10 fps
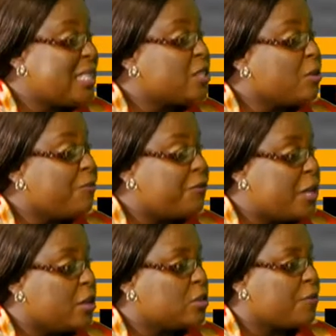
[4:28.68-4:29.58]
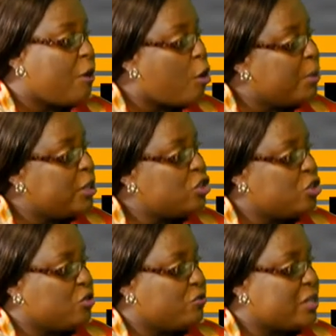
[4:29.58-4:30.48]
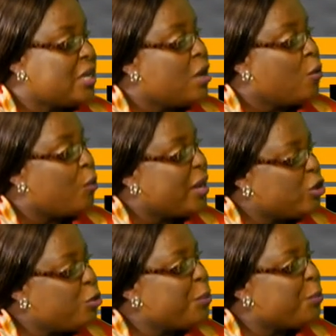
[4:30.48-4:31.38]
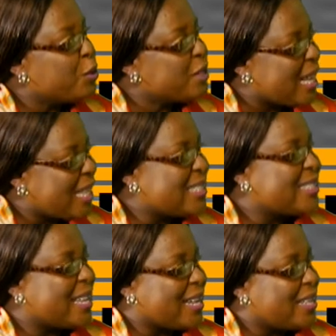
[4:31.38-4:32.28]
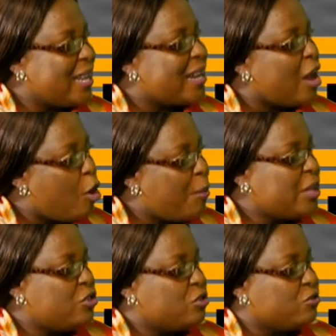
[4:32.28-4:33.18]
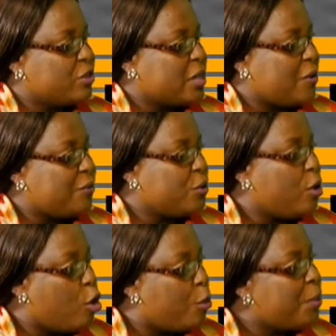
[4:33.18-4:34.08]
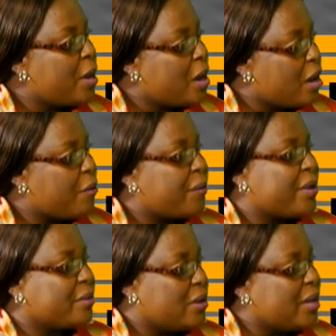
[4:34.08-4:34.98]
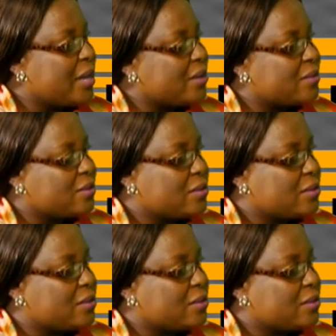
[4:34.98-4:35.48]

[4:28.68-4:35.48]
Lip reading: some figures of how many children? When did you people start exactly, and how many children have you helped correct the legs?